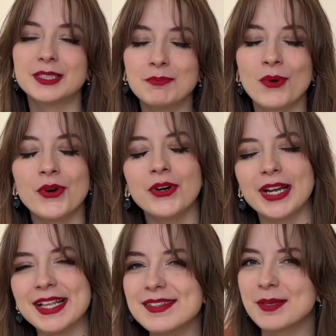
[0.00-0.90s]
The more
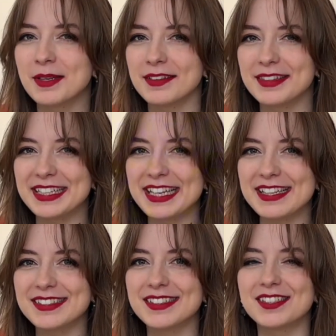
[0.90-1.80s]
intimate the kiss,